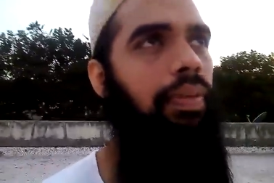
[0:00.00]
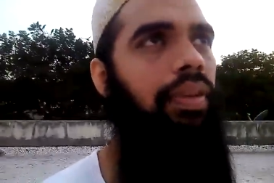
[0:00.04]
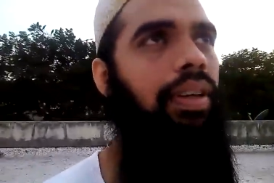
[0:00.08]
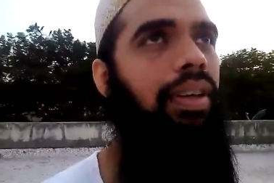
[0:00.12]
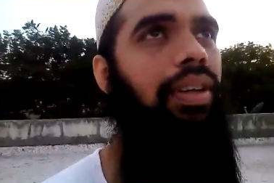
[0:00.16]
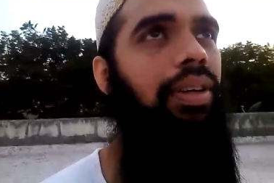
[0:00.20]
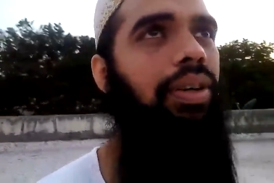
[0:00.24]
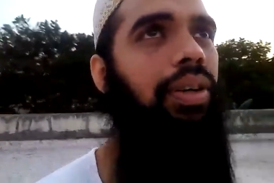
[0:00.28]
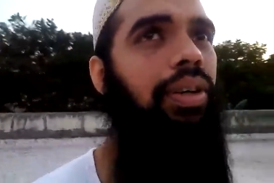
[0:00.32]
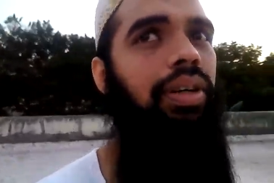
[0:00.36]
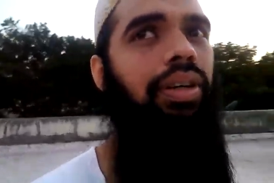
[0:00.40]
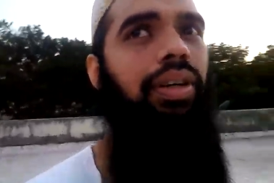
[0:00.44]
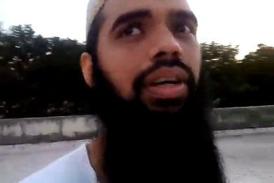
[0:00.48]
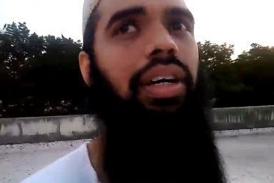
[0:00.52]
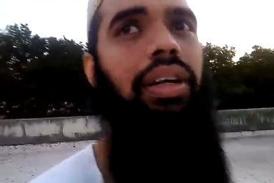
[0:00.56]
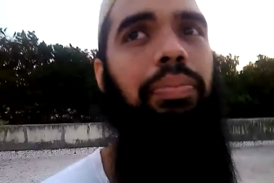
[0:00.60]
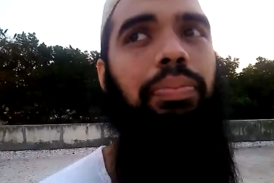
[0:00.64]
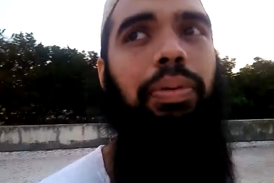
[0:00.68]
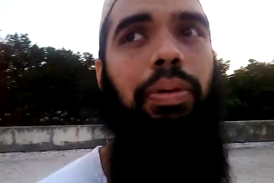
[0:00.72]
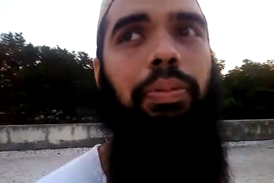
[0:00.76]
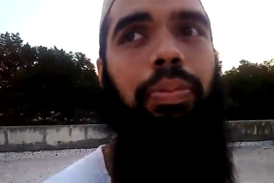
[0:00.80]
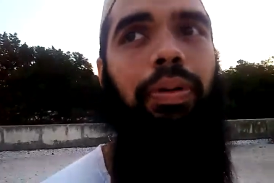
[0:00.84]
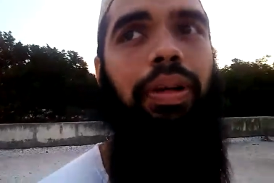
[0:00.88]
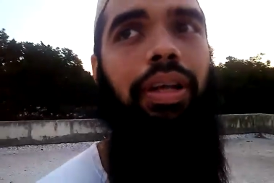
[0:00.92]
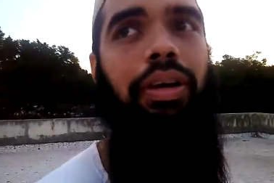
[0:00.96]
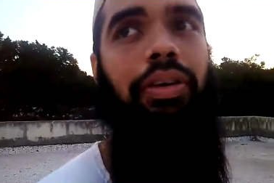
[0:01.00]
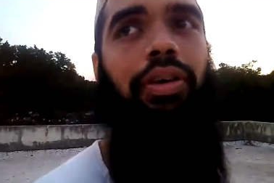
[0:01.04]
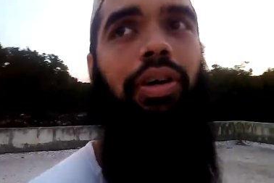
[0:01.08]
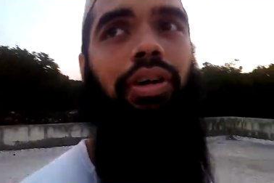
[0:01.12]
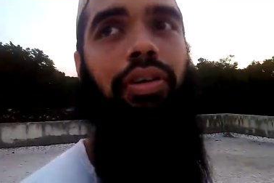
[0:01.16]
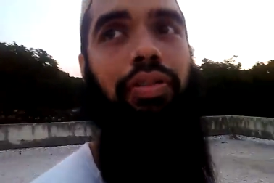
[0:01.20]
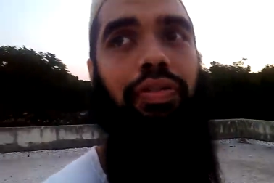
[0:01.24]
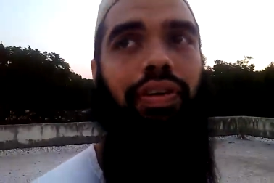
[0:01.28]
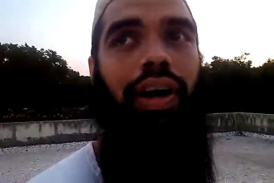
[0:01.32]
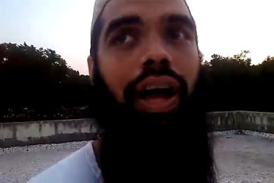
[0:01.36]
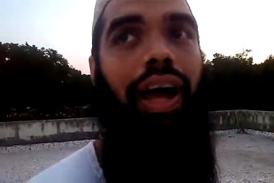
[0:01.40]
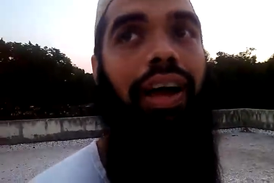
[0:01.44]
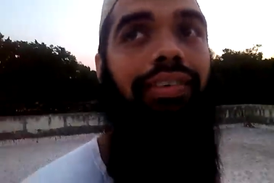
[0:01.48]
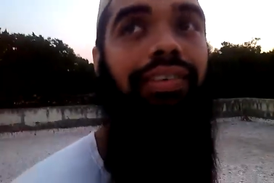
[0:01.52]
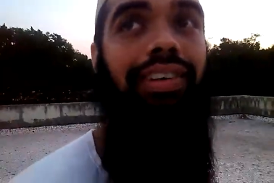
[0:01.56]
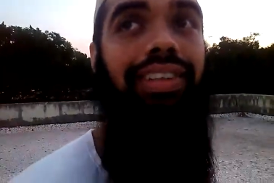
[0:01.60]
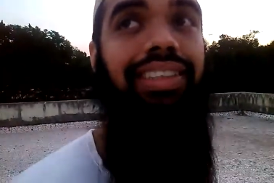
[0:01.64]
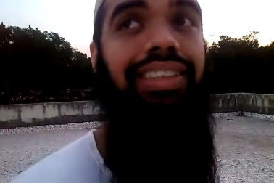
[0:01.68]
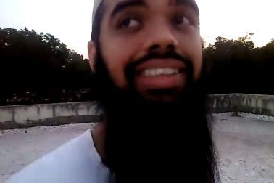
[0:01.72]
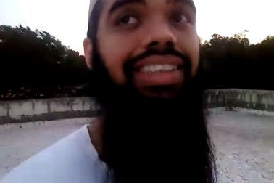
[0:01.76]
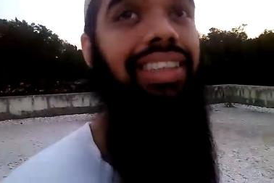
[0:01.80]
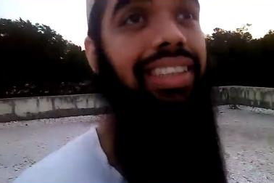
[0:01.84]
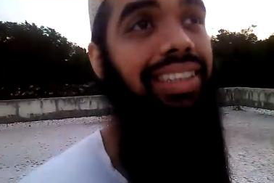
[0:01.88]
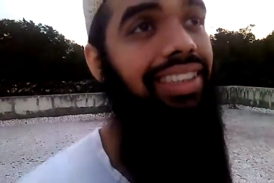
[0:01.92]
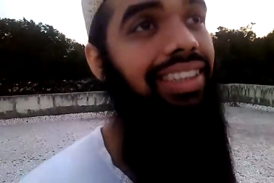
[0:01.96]
and people have got 5
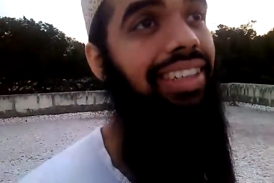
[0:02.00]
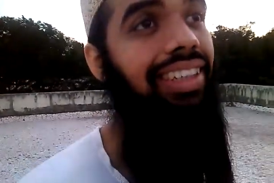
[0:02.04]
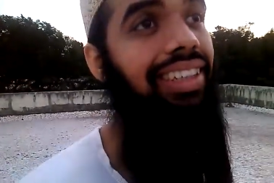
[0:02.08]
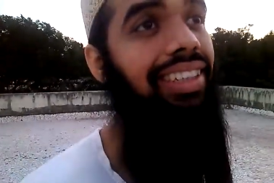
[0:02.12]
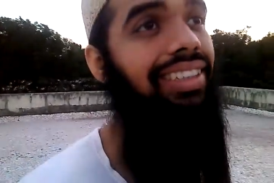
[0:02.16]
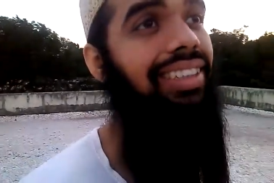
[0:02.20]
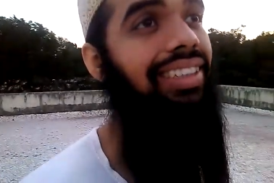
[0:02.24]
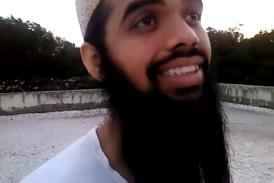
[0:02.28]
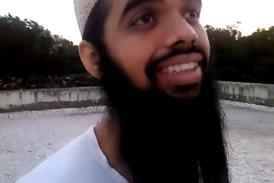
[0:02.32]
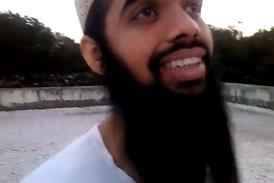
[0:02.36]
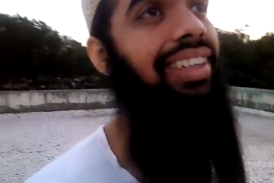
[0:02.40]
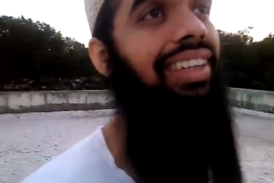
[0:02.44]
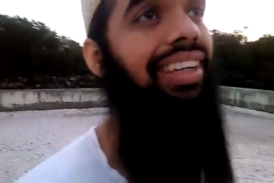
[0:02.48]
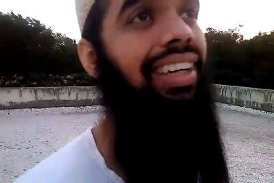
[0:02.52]
and 6 days.